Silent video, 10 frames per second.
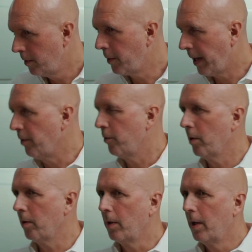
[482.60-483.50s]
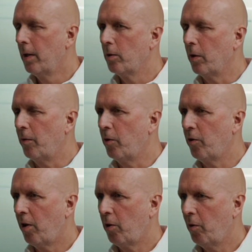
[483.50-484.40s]
Okay, so if you
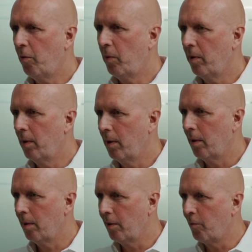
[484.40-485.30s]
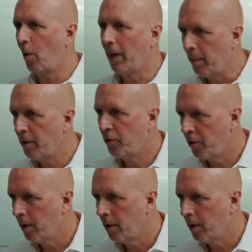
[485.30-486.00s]
start off with the wrong image,